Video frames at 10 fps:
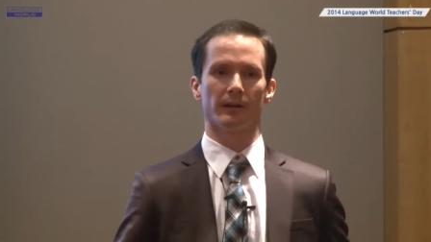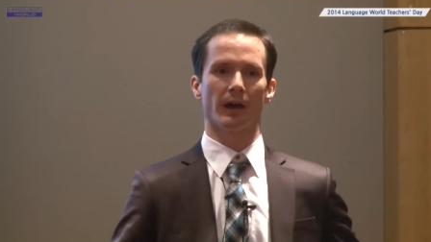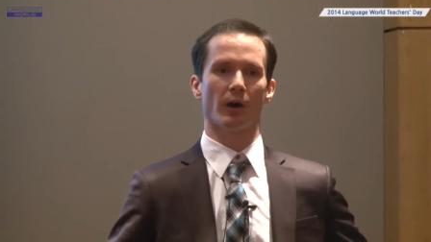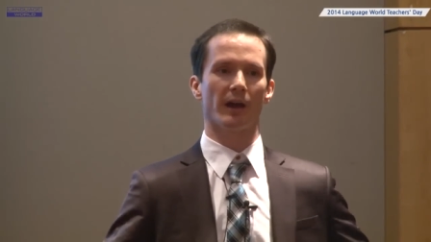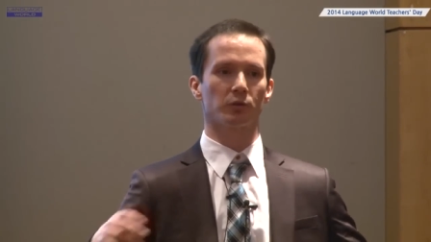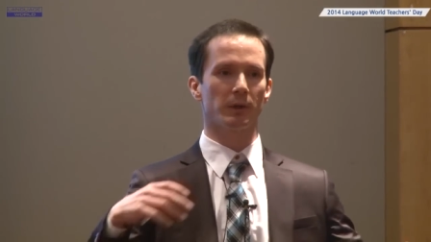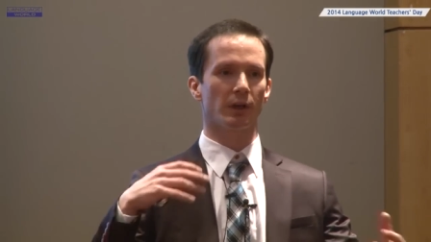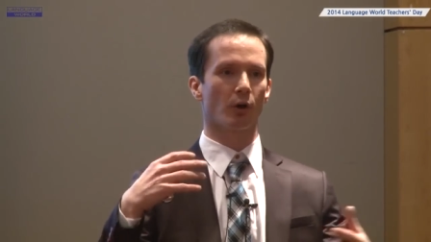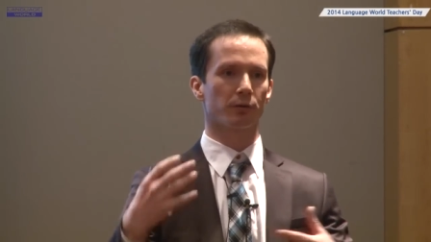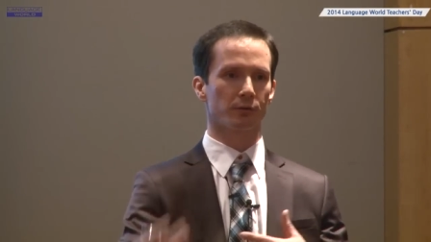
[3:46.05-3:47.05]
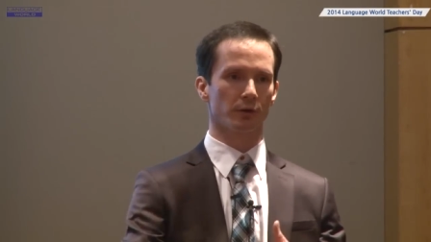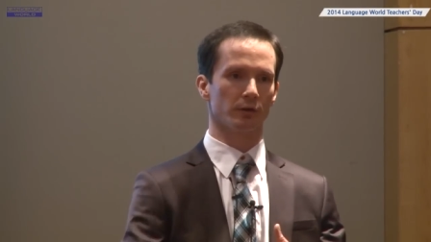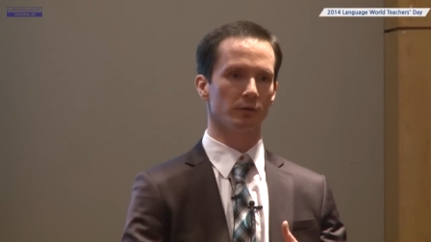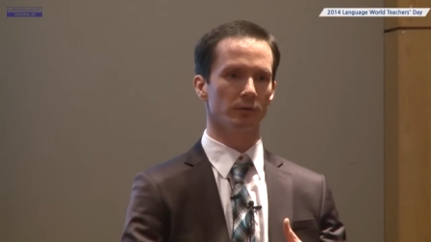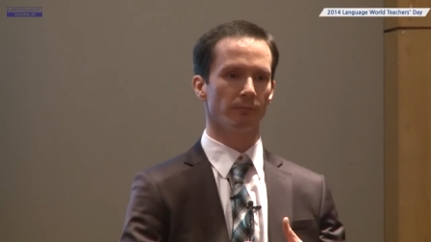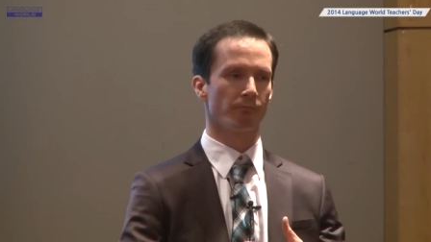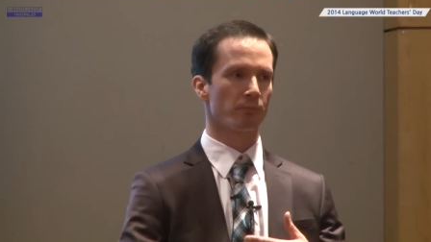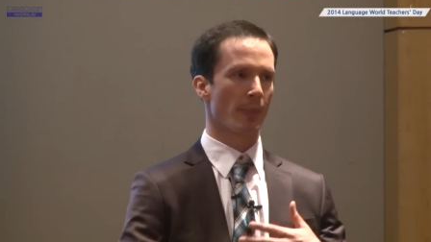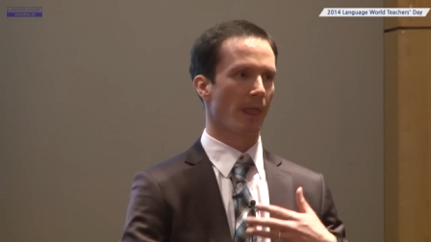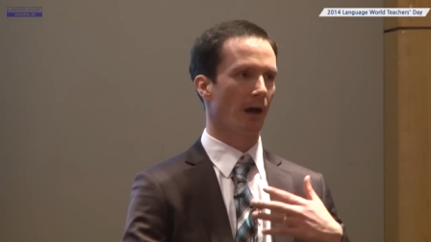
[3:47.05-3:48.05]
Now, as we go through,
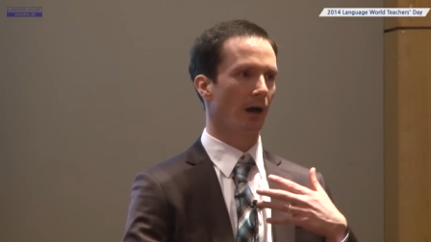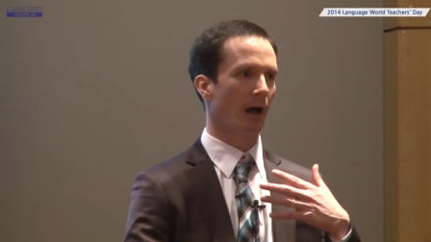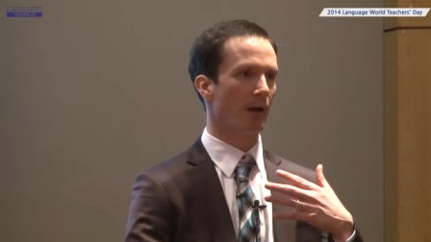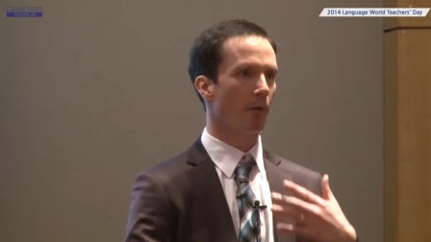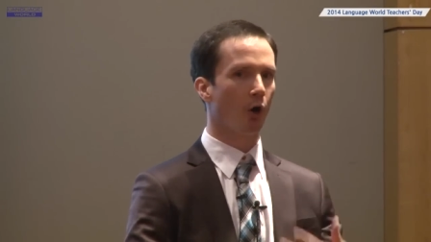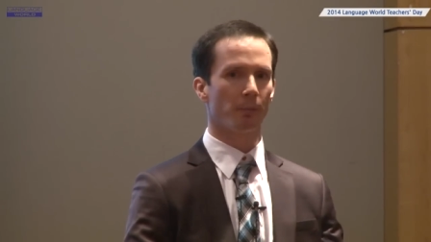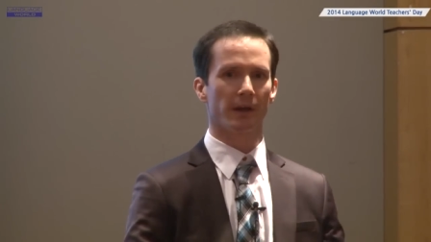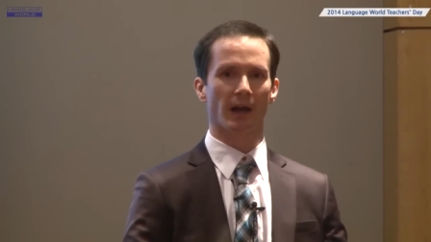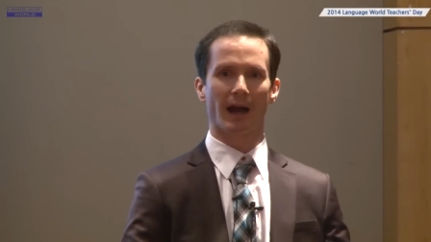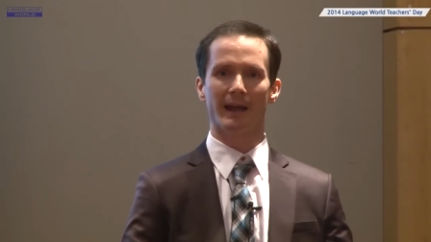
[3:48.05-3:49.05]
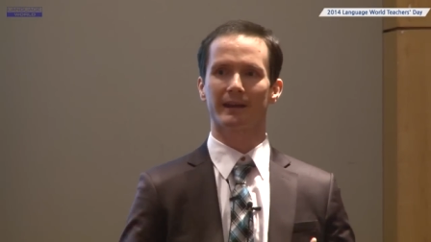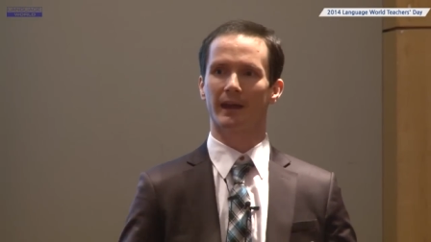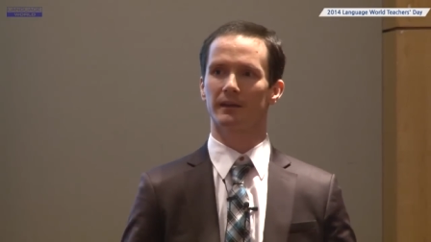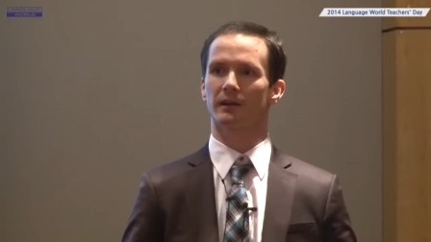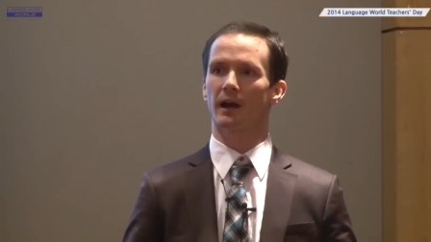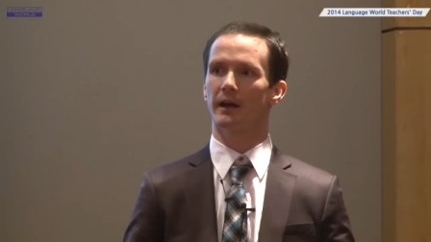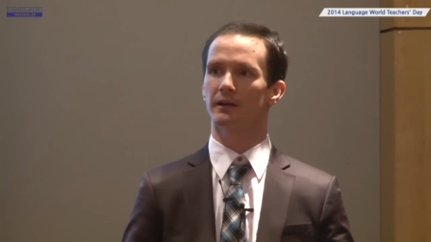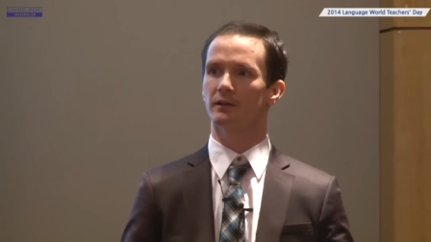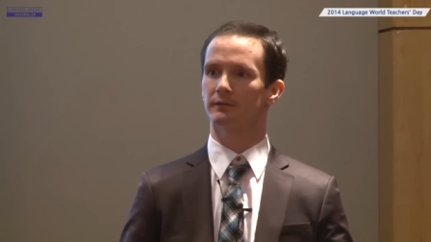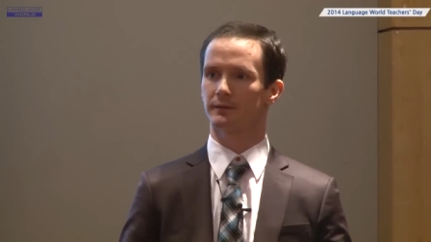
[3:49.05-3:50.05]
I'm hoping I can
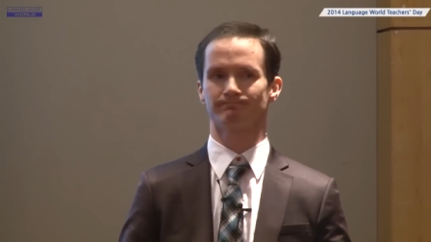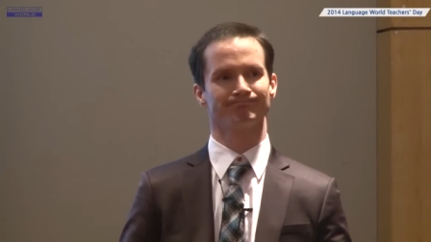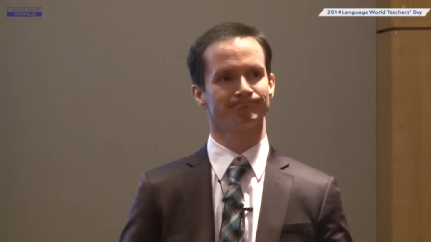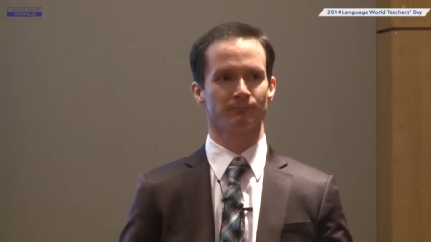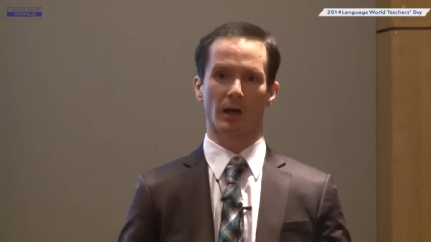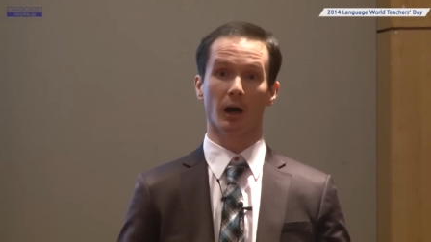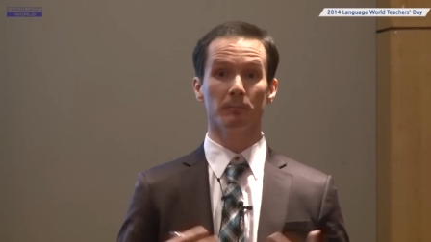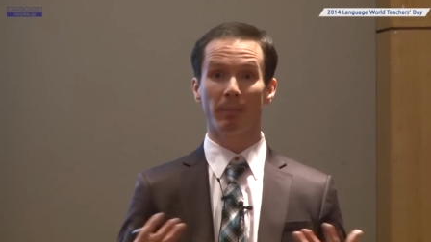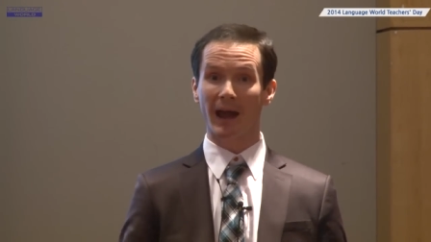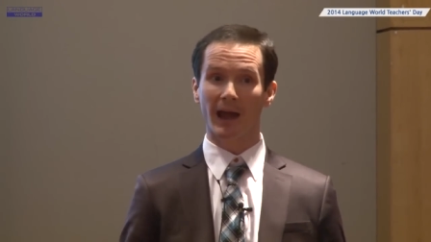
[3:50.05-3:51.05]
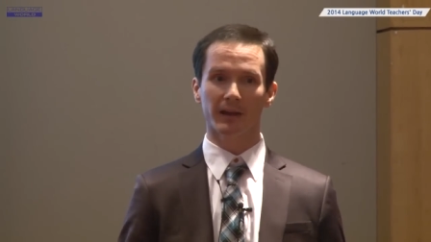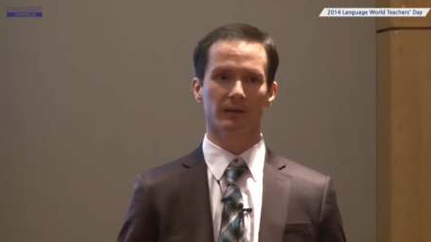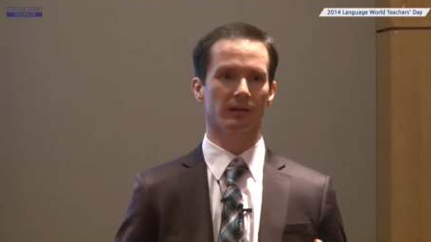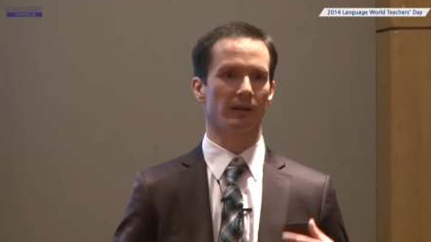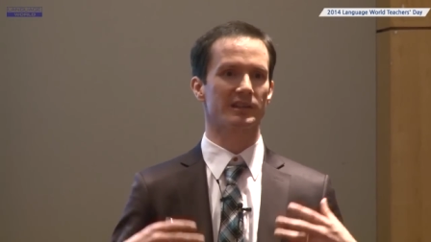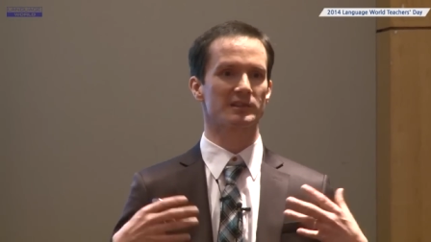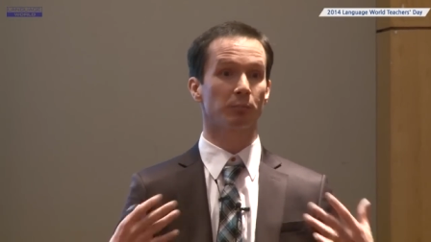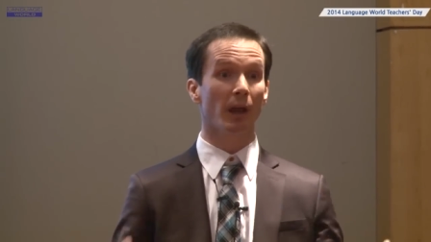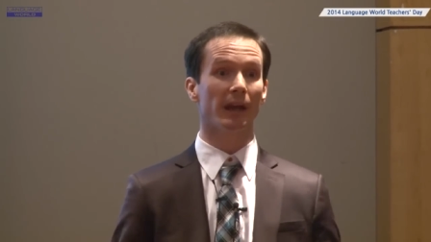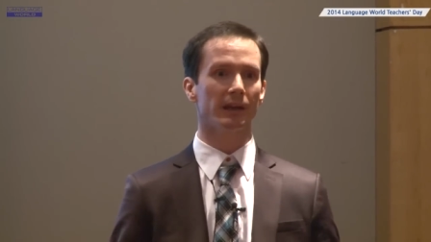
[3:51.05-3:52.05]
kind of unpack,
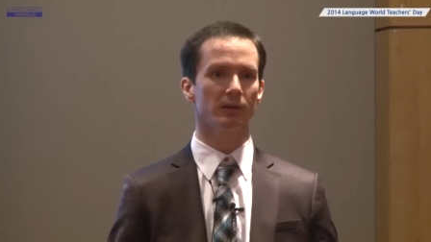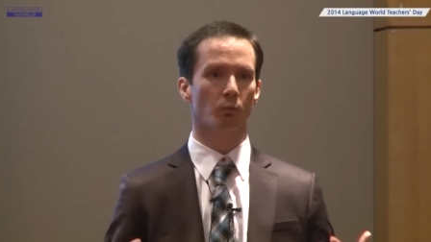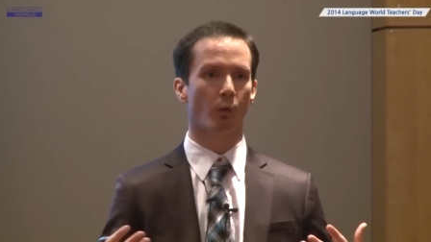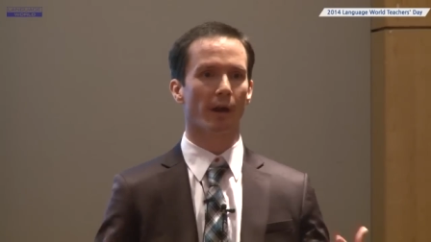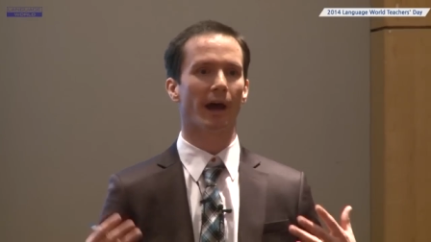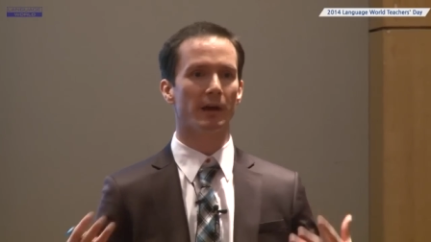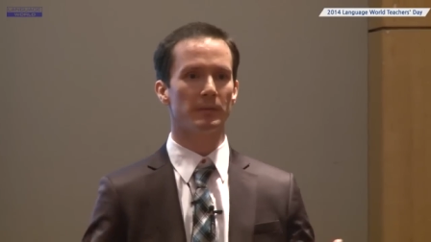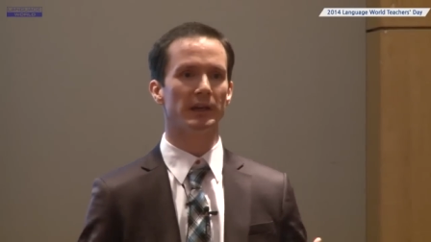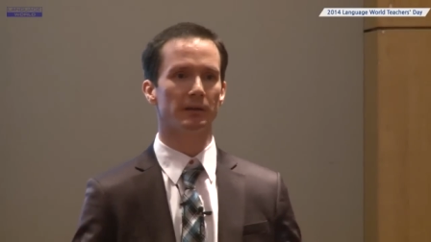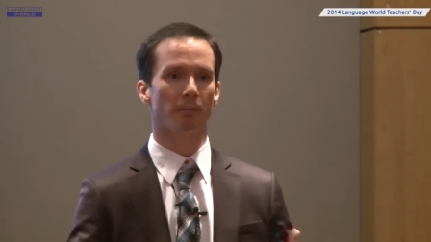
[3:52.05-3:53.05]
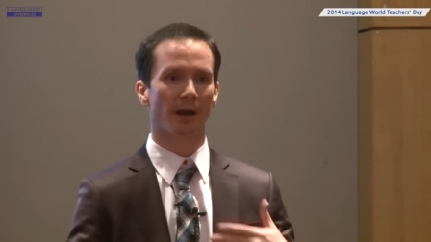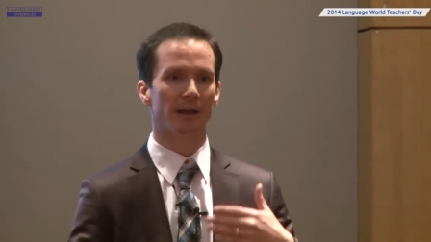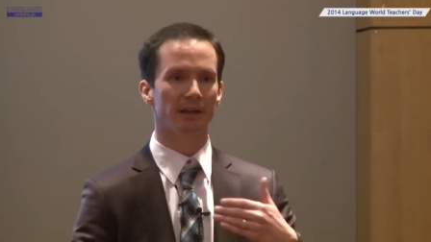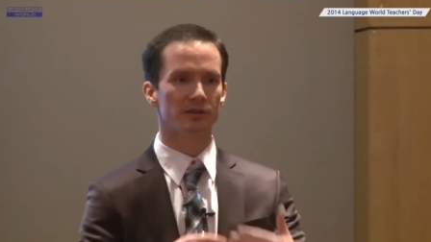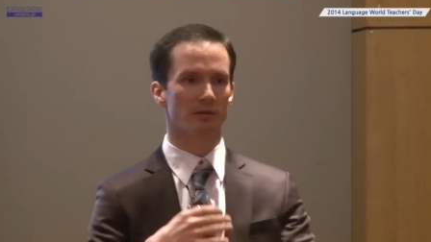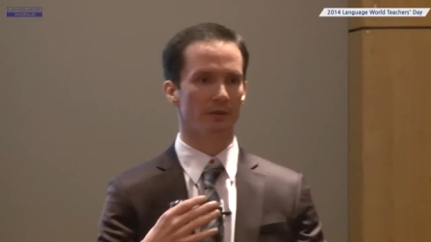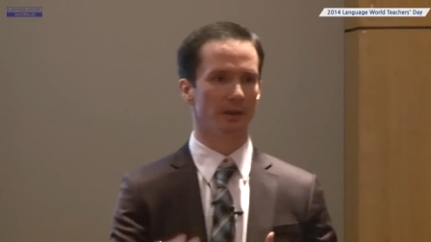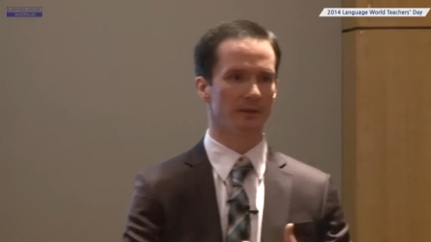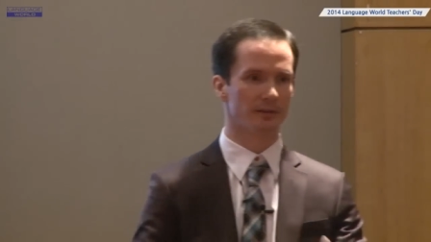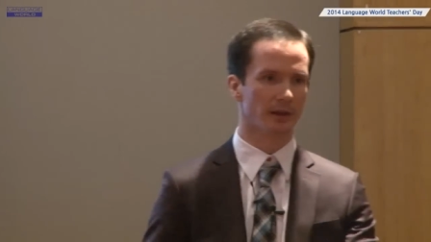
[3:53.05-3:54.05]
explain what I mean by each of
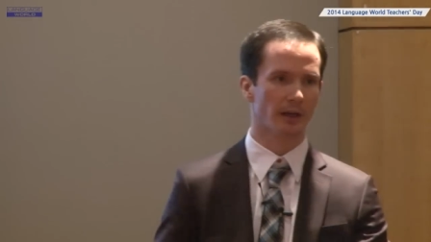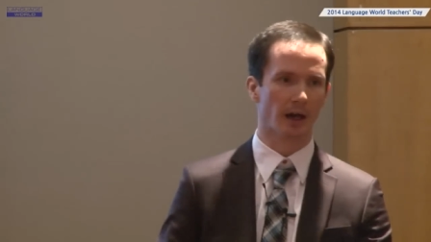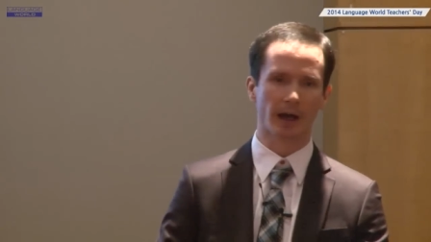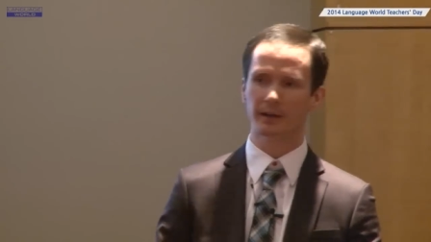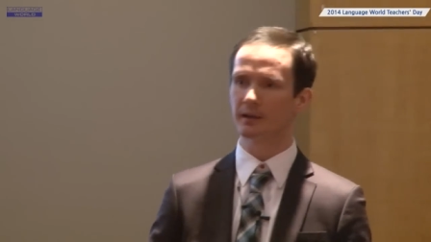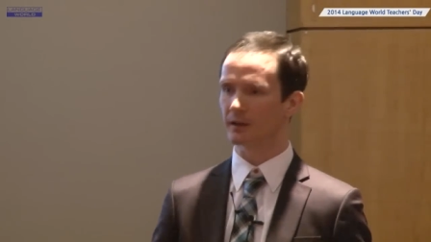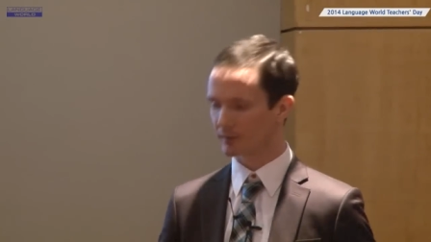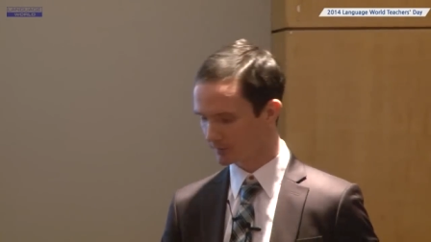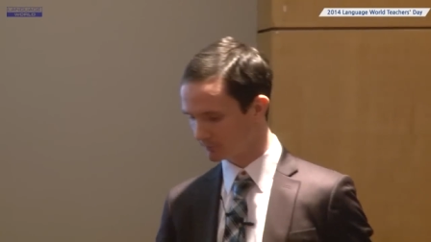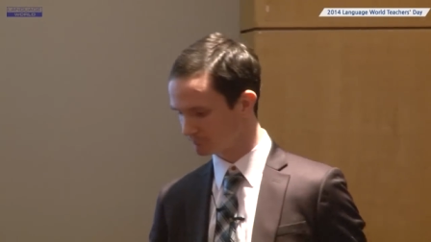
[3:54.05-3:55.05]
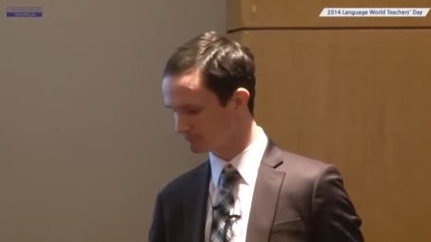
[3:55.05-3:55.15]
these ideas.